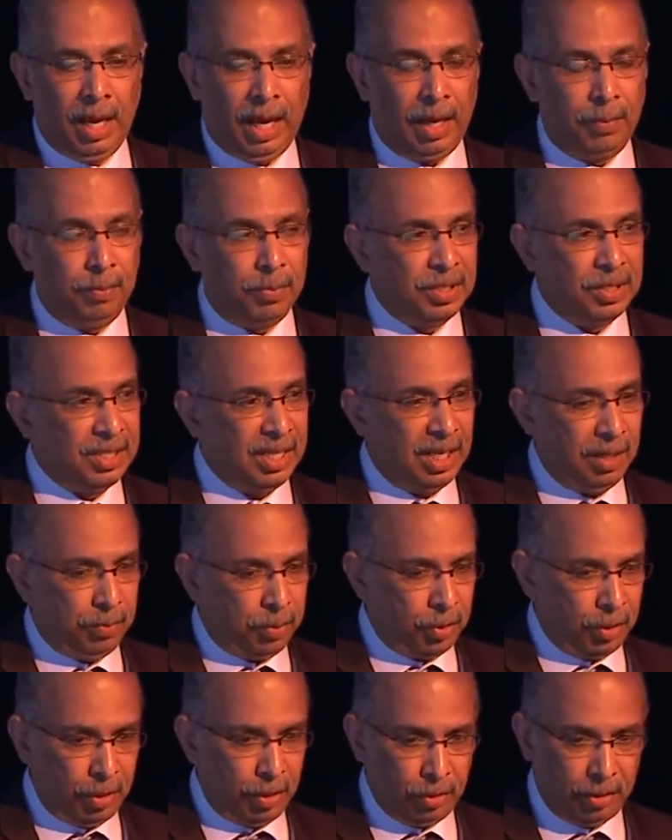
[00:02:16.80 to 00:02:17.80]
And Brazil
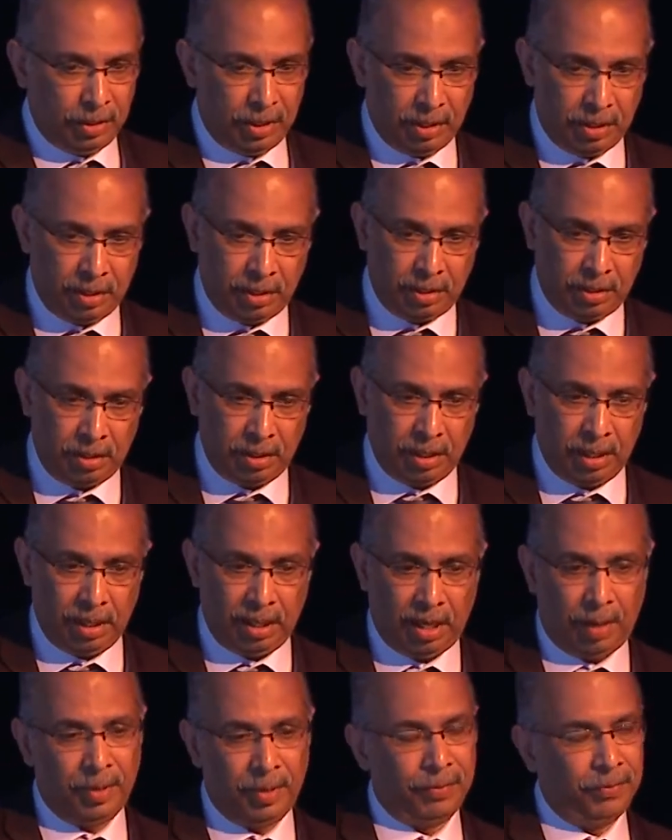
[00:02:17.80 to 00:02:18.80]
produces,
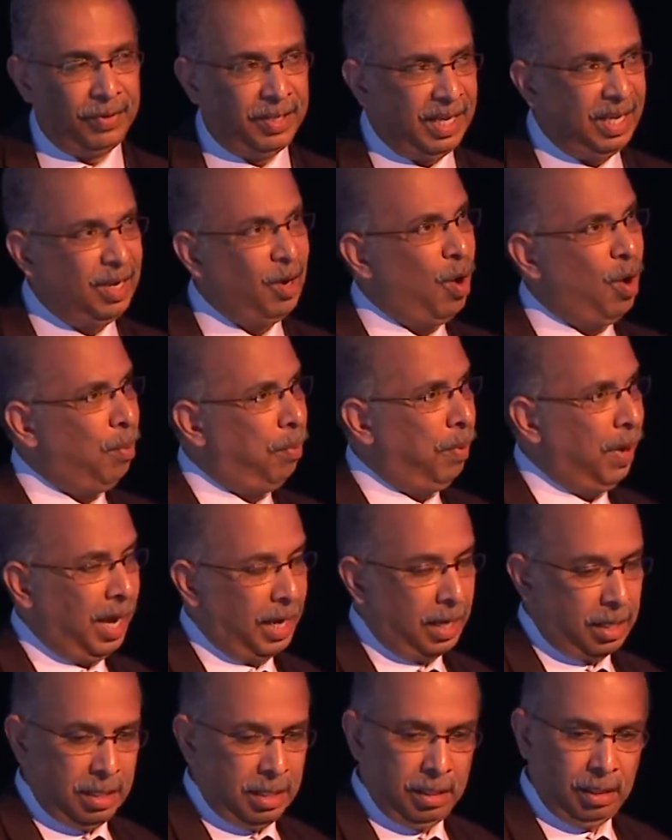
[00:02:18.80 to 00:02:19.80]
within
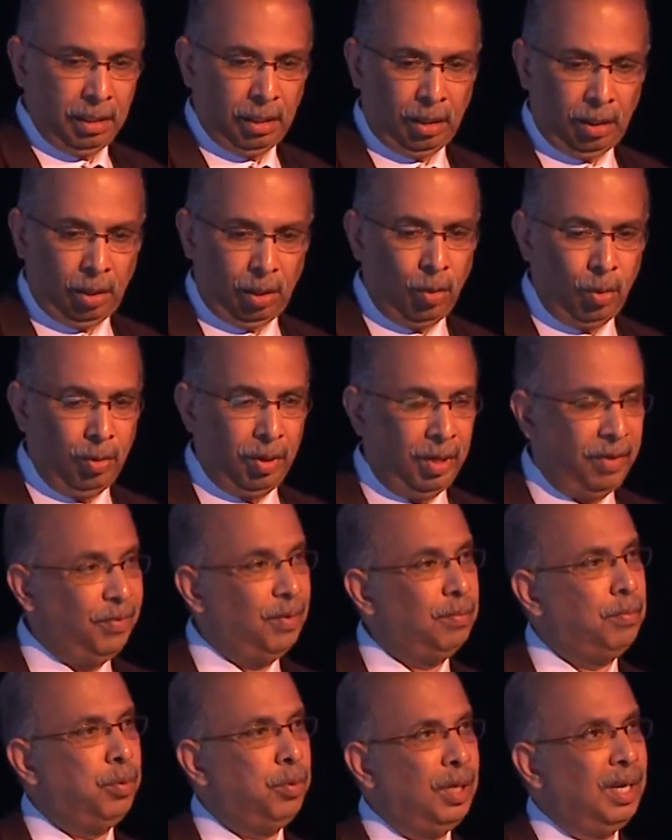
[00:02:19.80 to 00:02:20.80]
OPEC, if
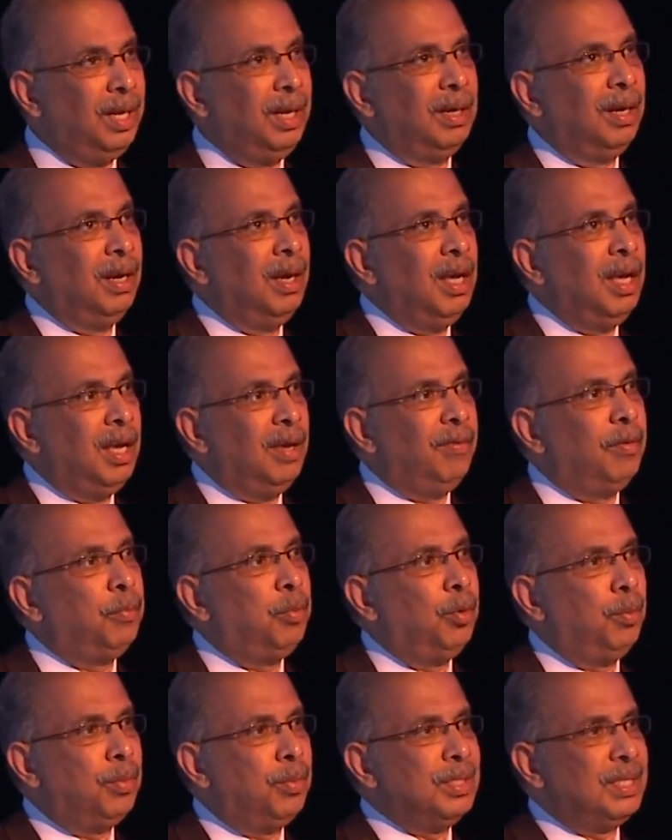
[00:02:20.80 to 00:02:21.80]
you
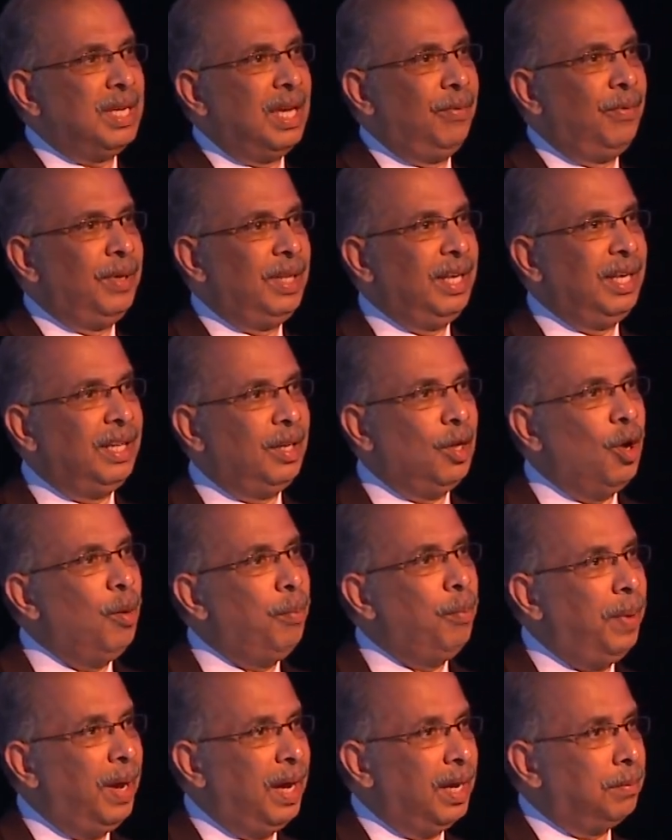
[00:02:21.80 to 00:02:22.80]
put Brazil within the
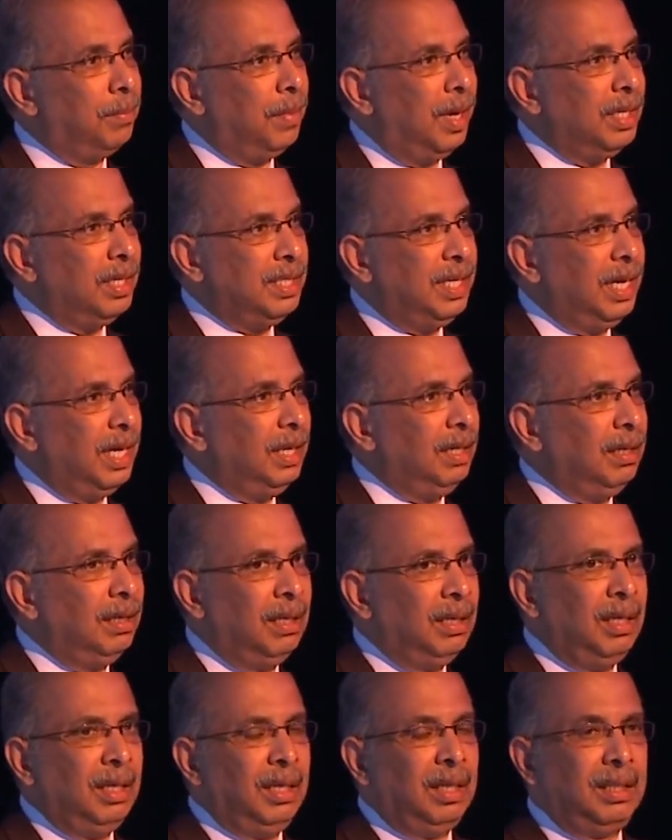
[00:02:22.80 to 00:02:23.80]
OPEC
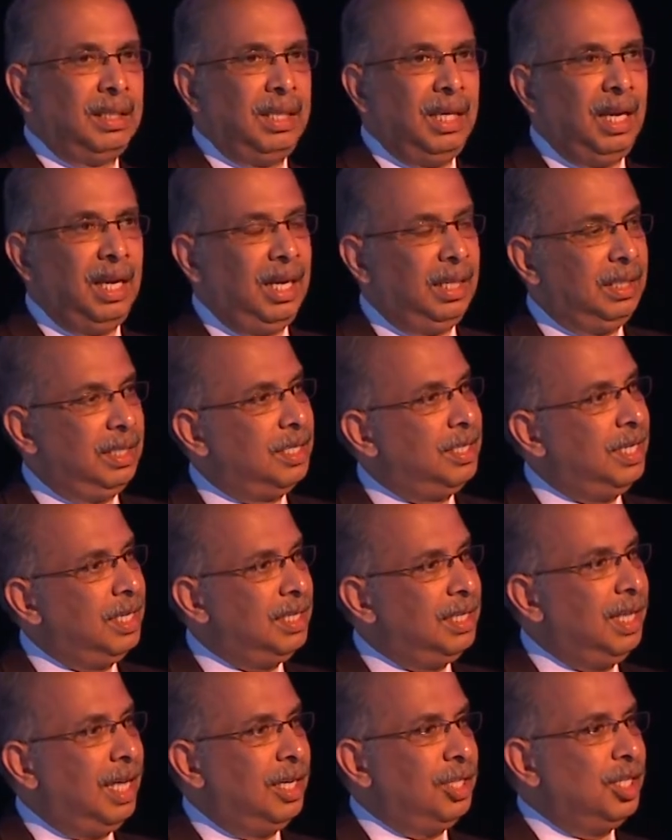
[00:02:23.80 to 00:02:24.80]
basket, they are like the
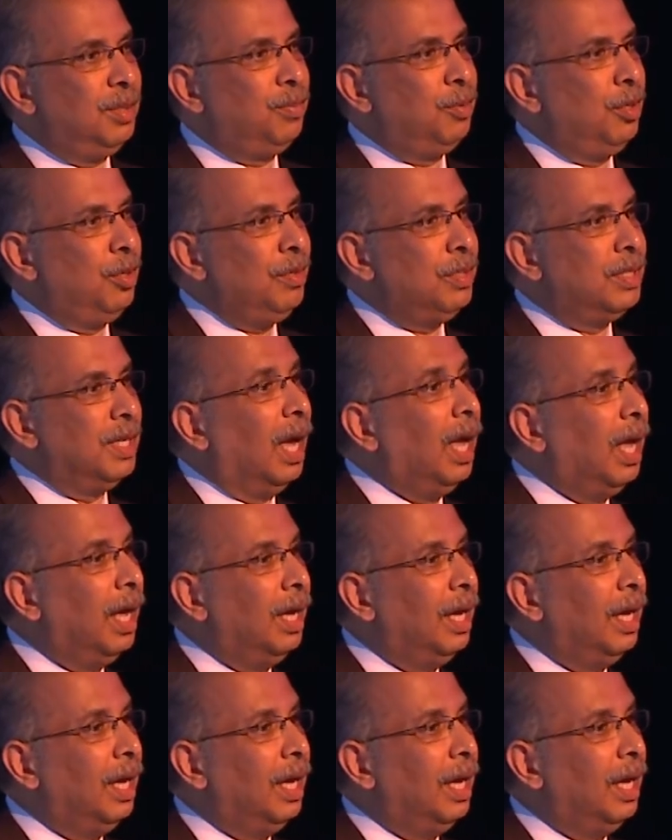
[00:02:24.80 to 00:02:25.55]
6th largest producer.